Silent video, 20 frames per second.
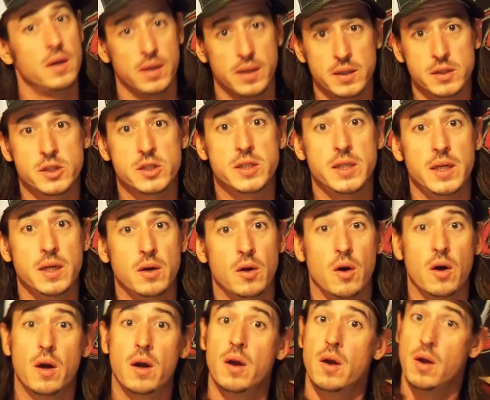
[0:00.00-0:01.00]
is
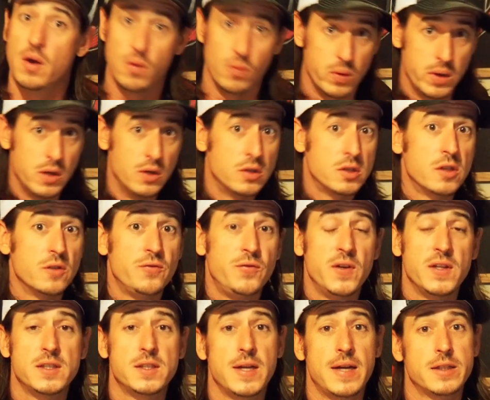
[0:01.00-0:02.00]
Seaguar. We used to
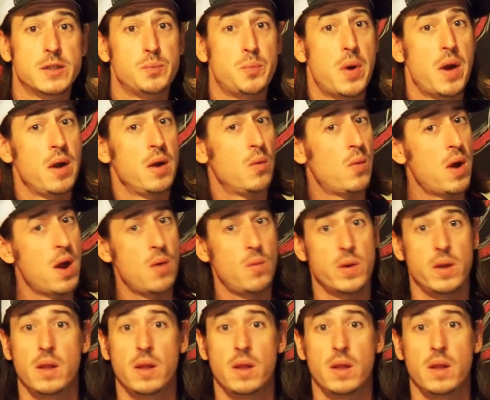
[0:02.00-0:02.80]
fish that spider wire,